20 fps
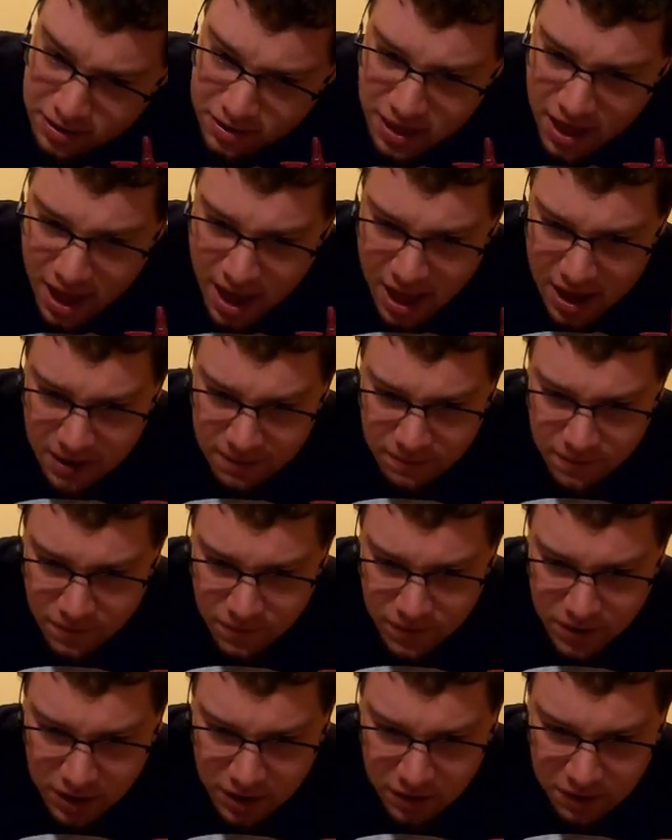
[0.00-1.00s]
The head of the
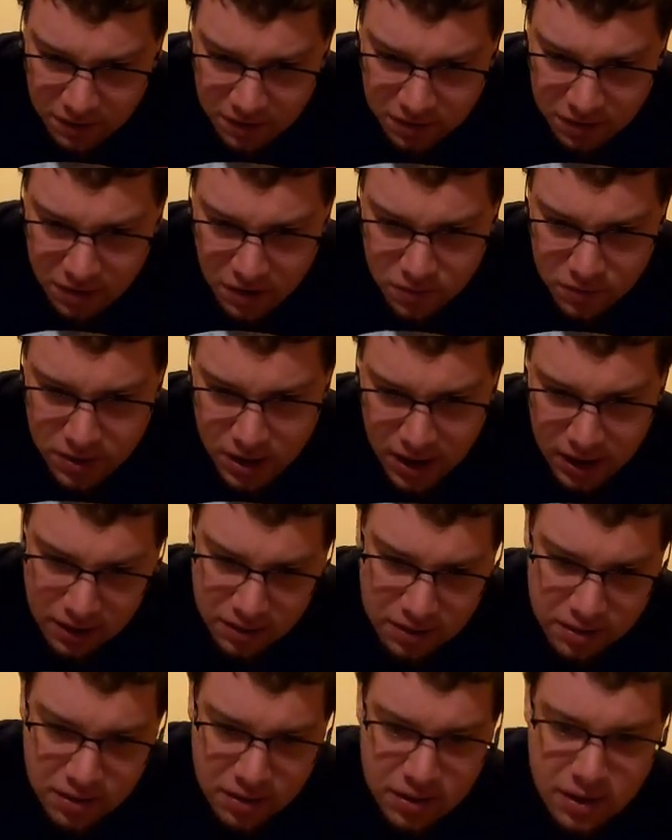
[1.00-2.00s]
figure is so
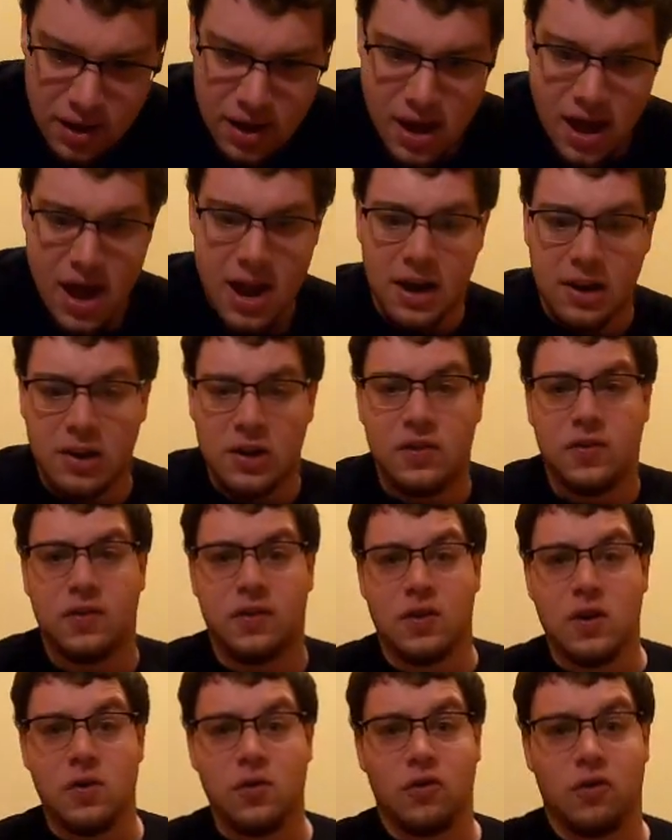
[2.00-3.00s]
nice and it looks
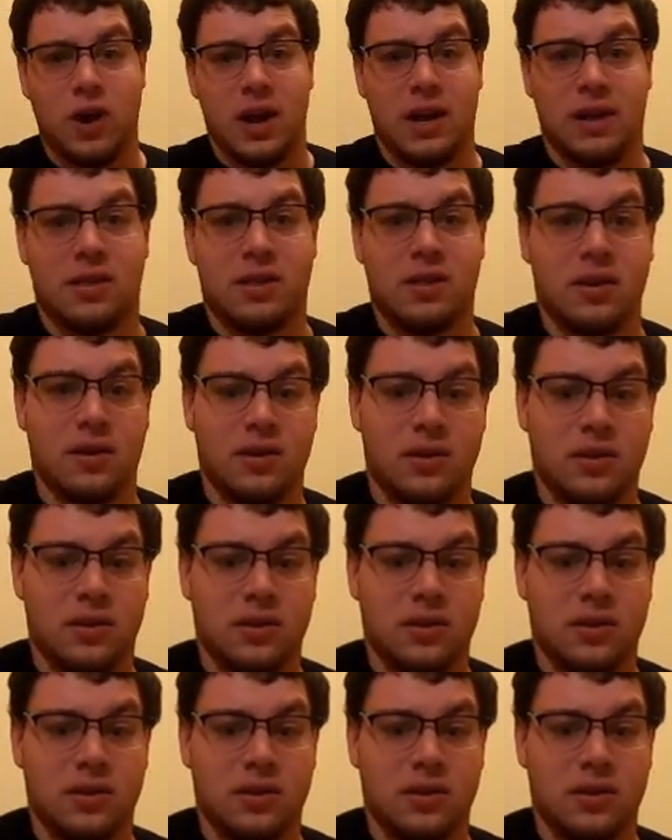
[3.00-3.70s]
so great.